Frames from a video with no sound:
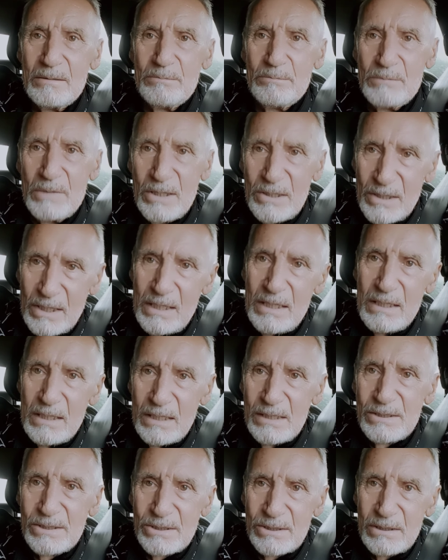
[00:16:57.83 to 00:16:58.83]
Marie
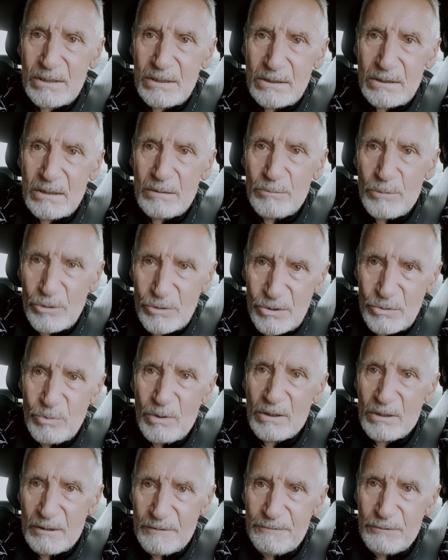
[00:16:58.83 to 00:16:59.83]
is the most
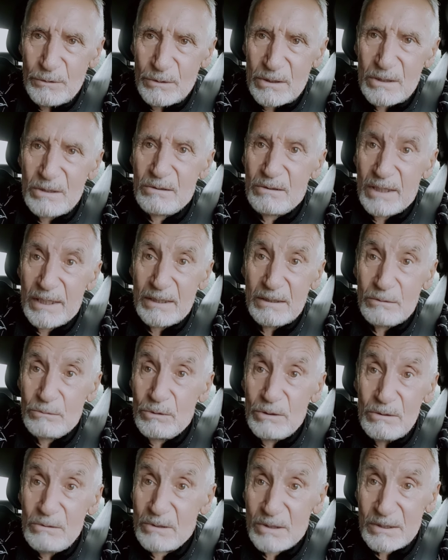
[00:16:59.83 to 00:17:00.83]
wonderful girl in the
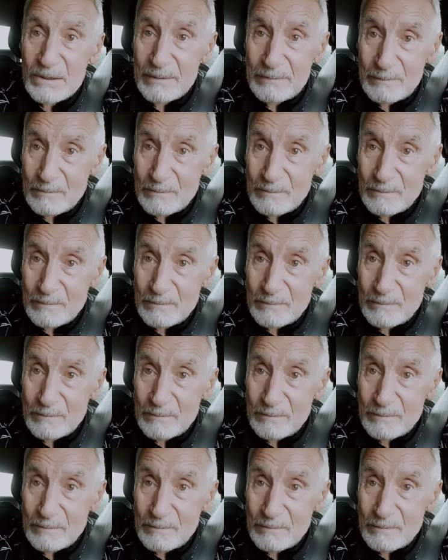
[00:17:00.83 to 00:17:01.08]
world.